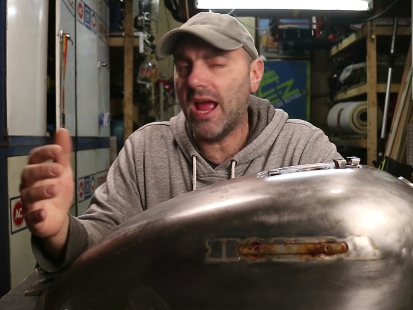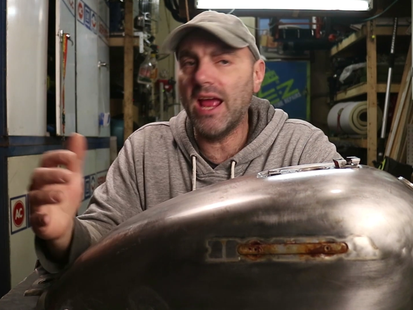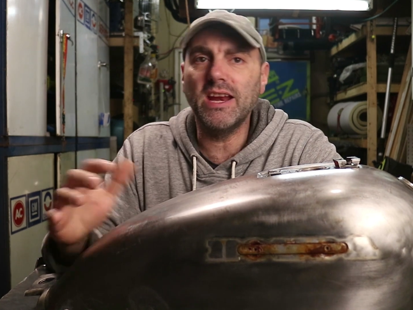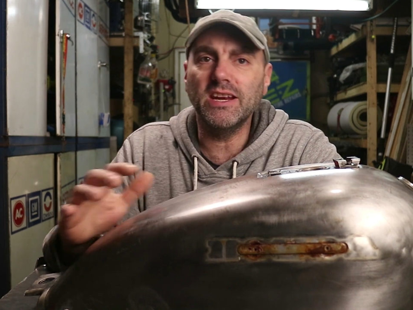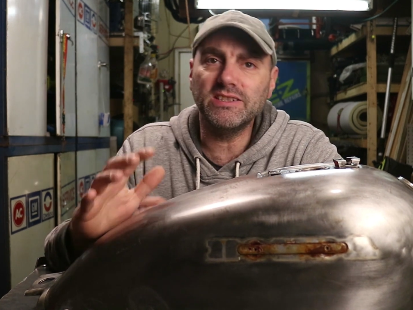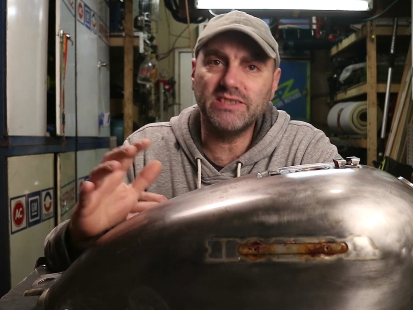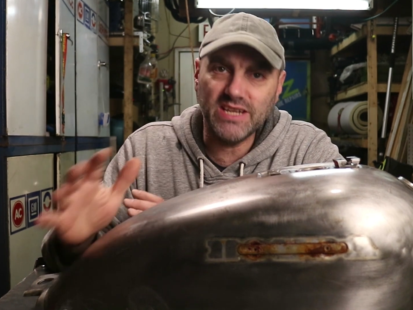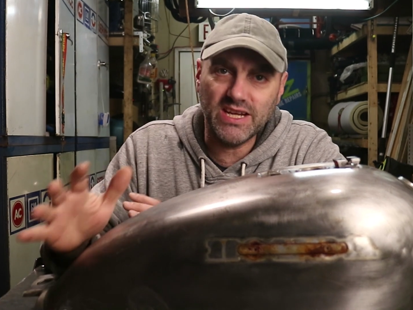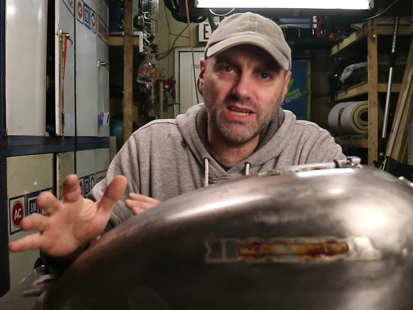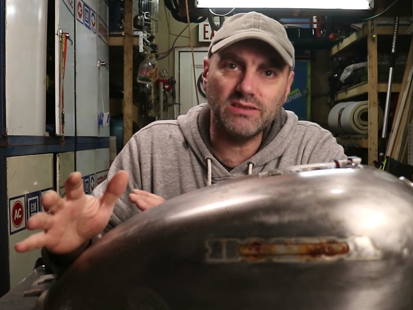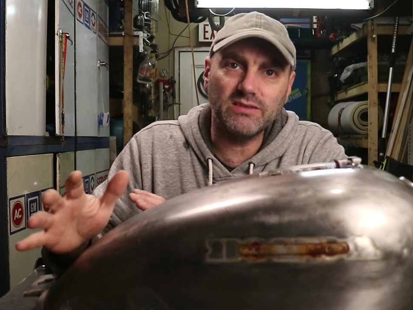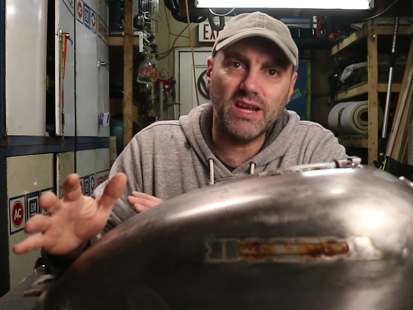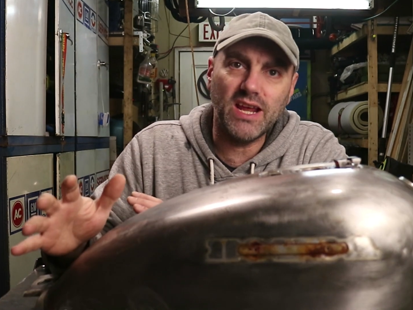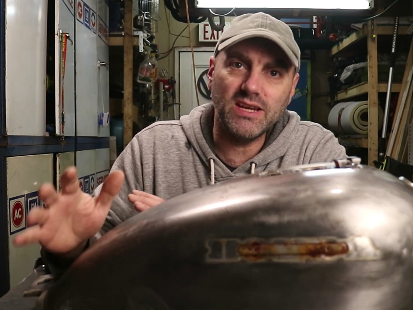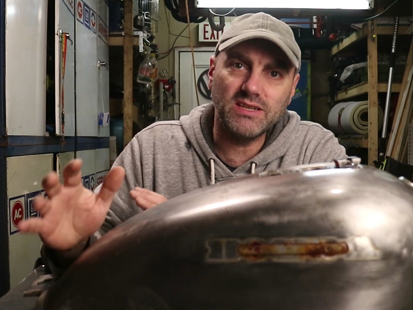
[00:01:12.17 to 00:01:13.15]
and it
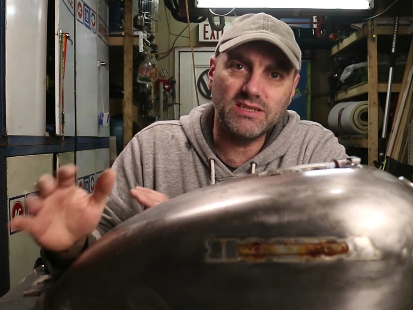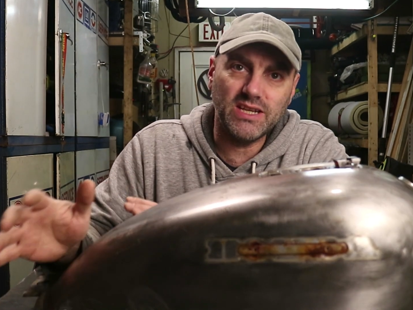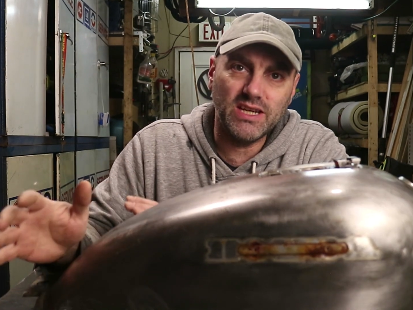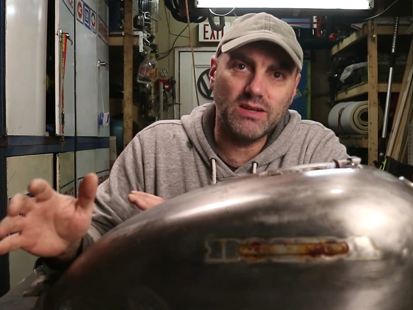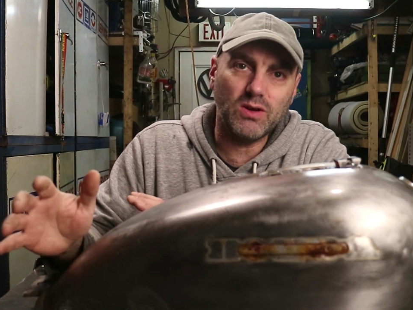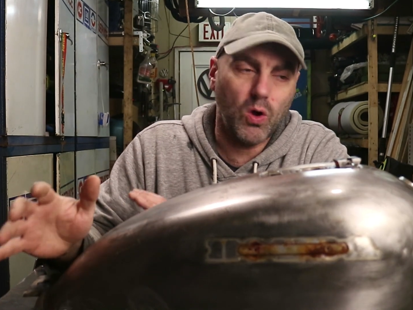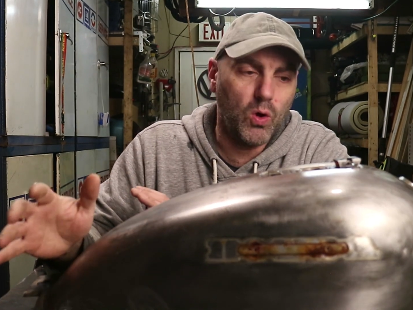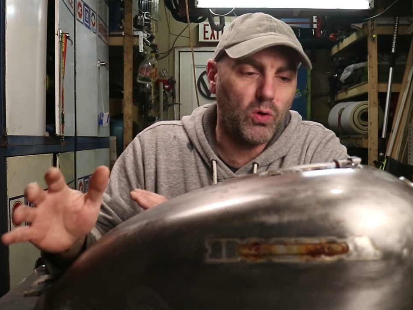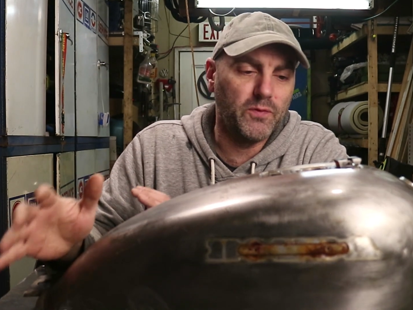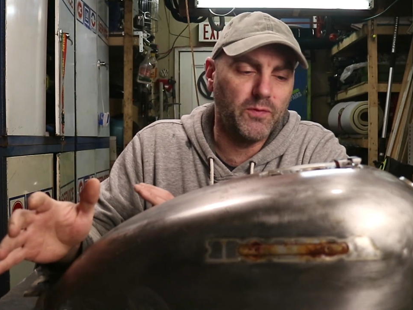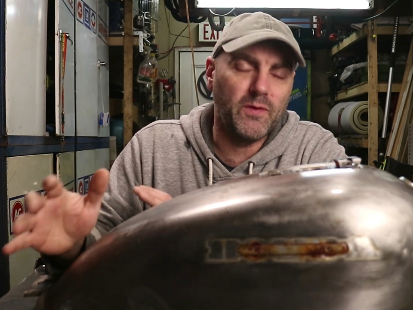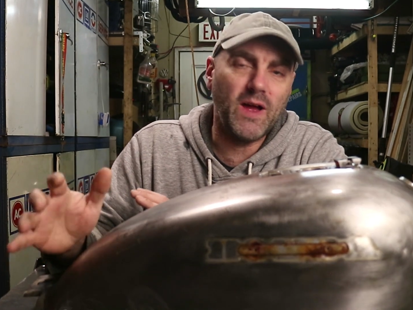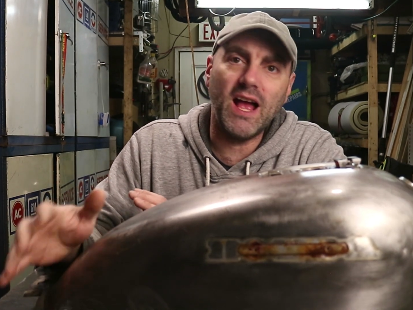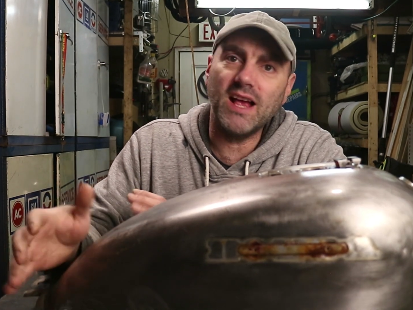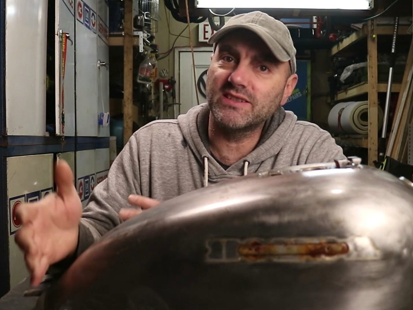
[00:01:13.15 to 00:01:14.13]
did hold
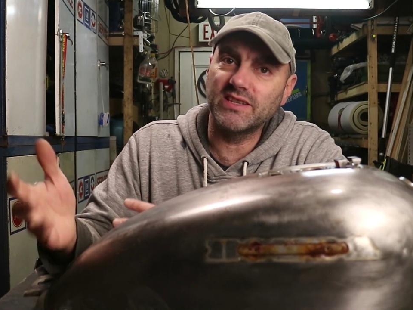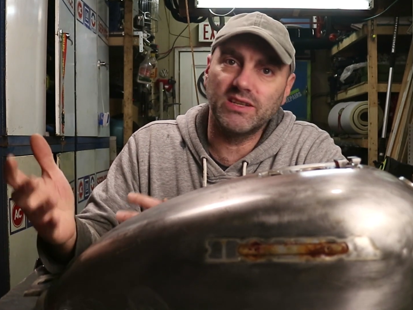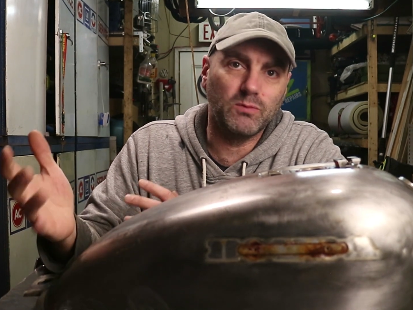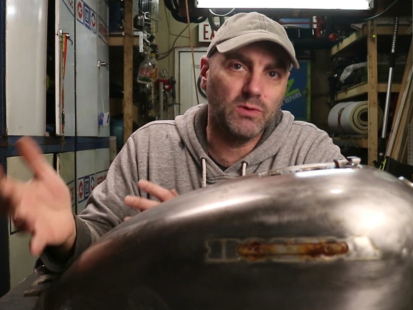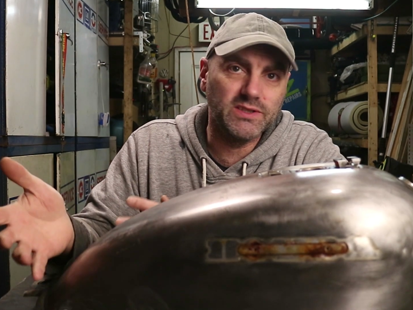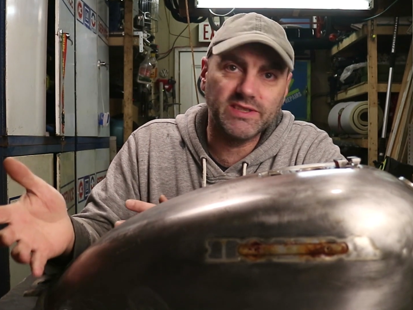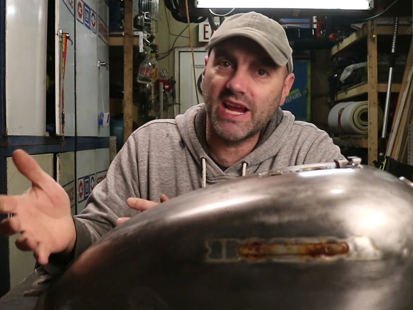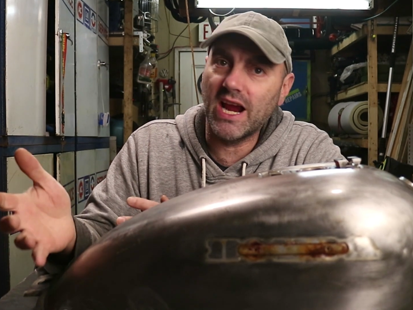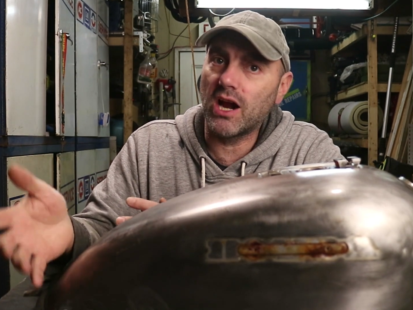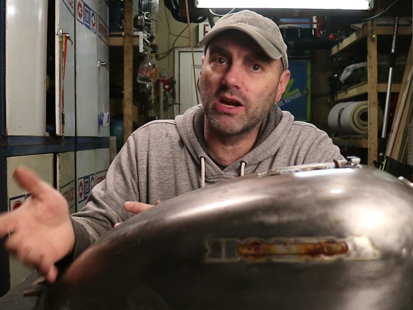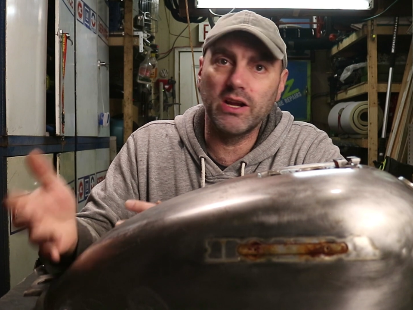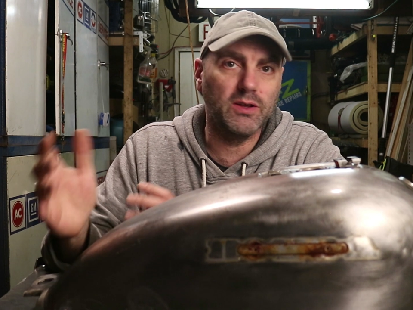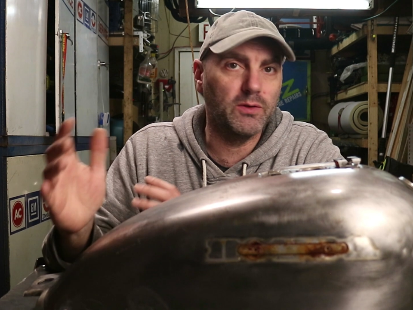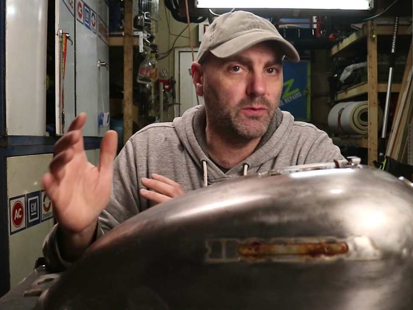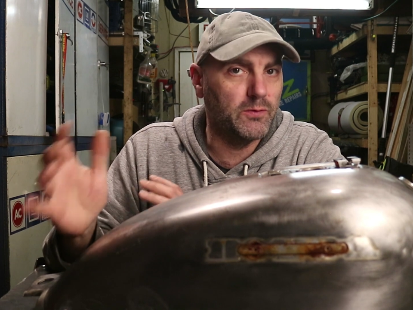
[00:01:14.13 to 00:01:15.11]
fast, and it was
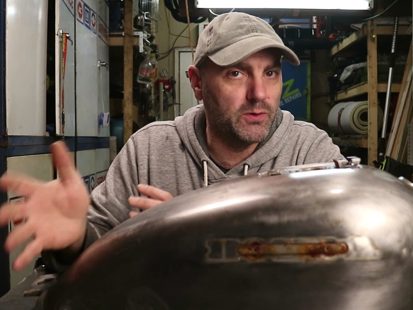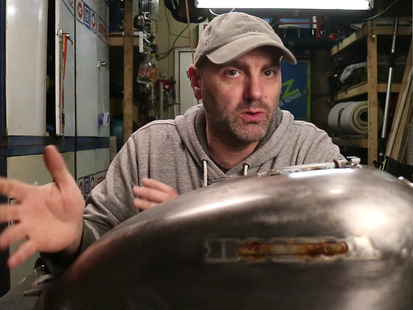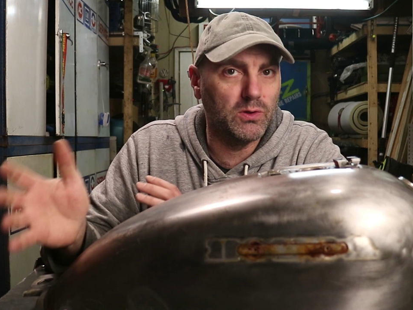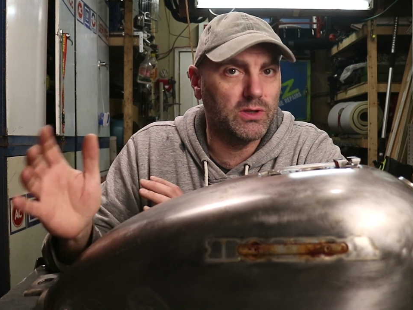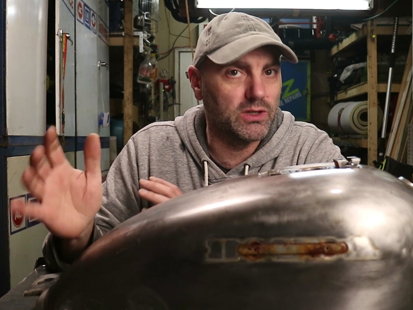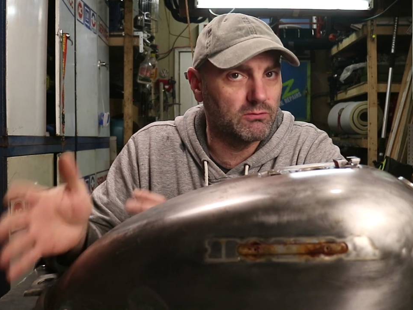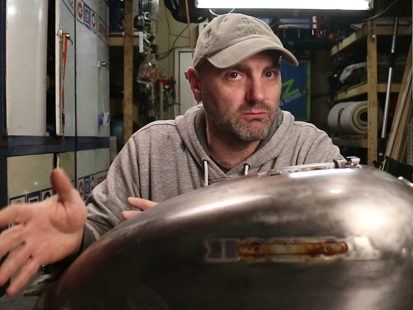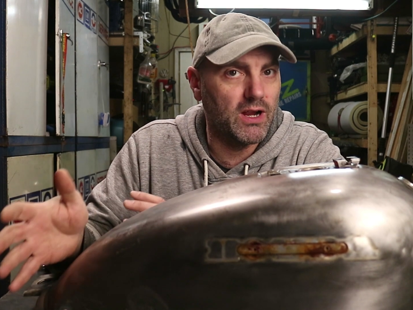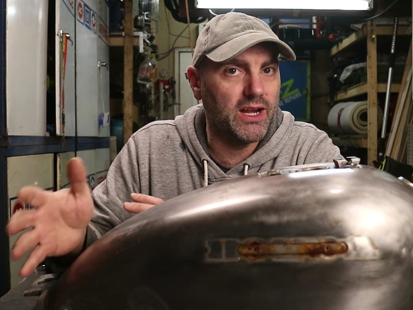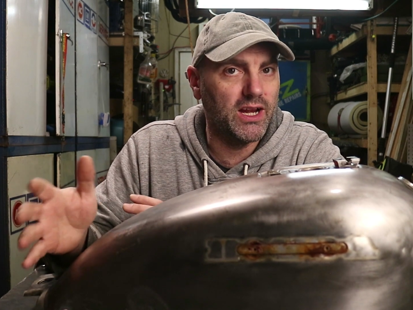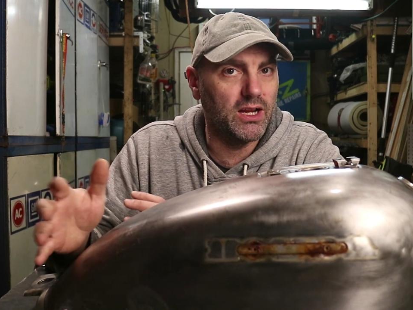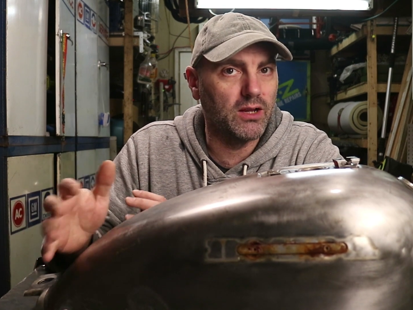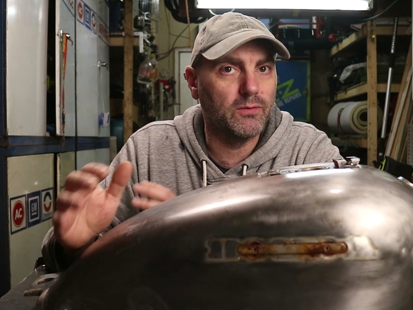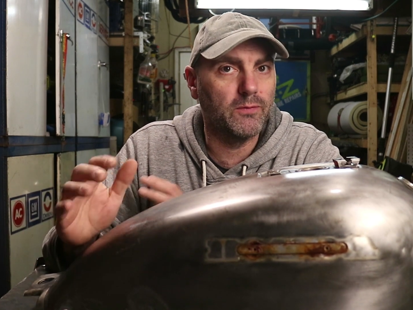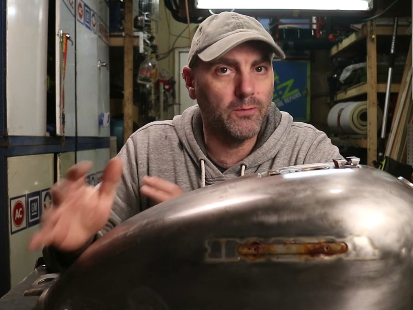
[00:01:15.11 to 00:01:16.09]
carrying fuel and
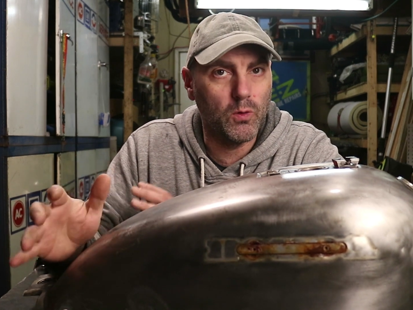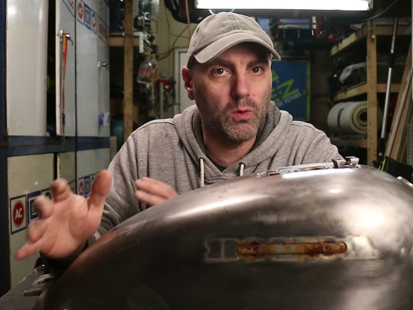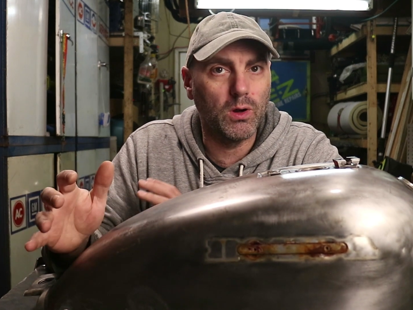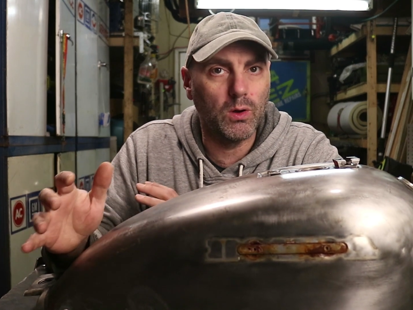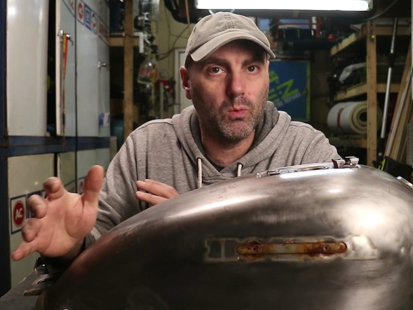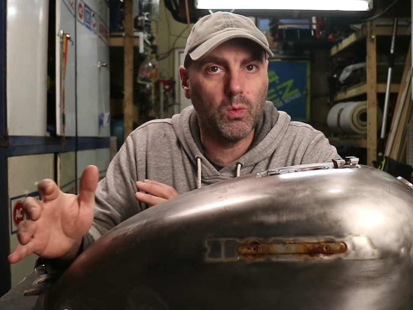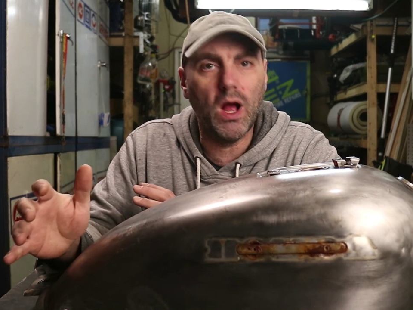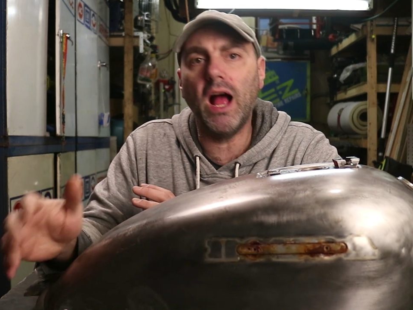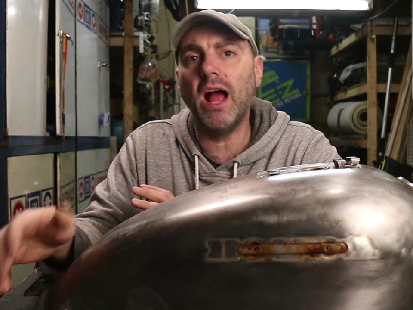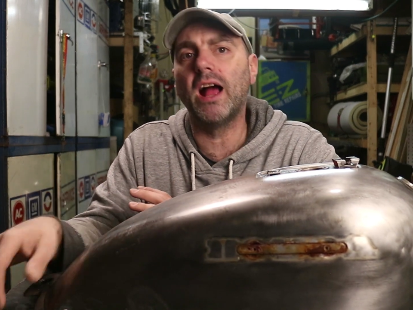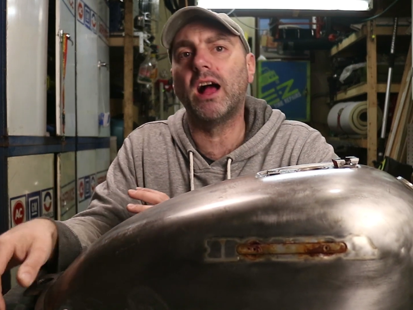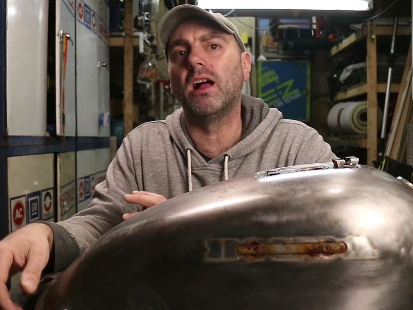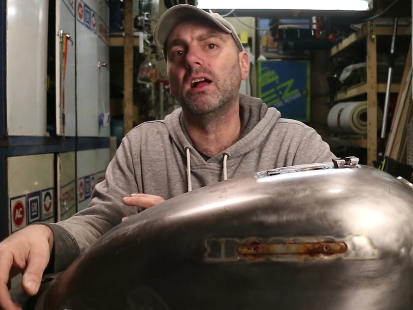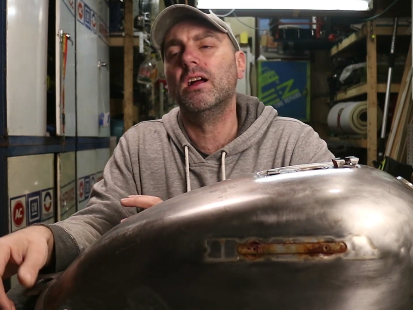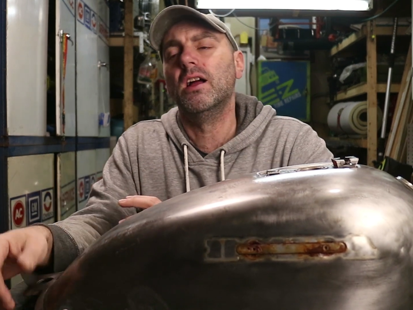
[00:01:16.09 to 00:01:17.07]
running for a
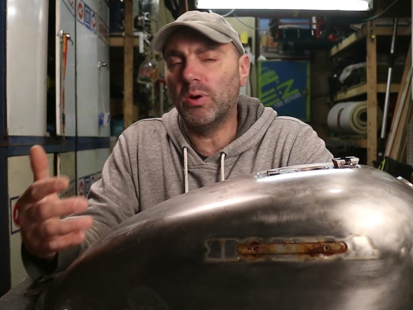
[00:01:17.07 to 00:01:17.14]
while.